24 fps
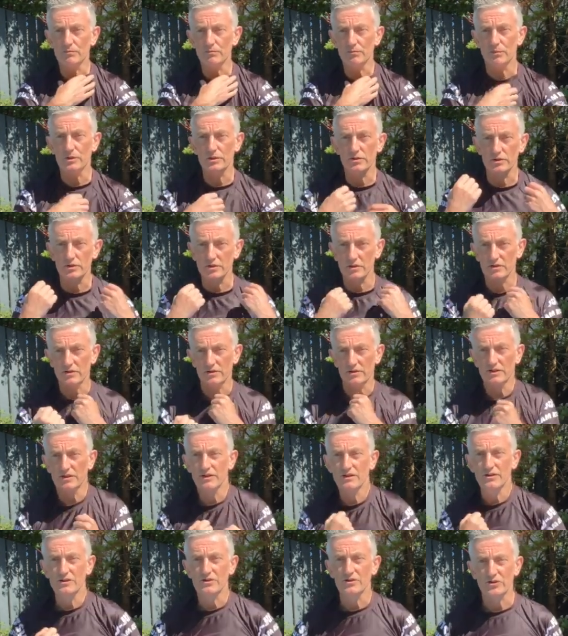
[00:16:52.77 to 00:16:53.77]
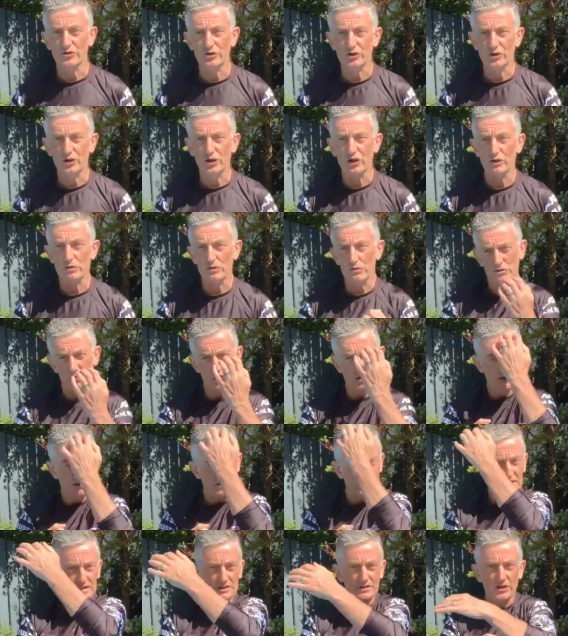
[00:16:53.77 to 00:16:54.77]
put your good clothes
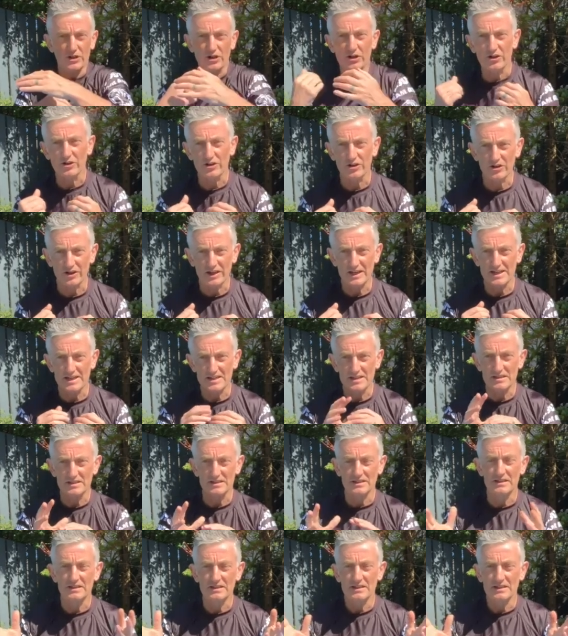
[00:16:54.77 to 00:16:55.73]
on, you get your hair nice,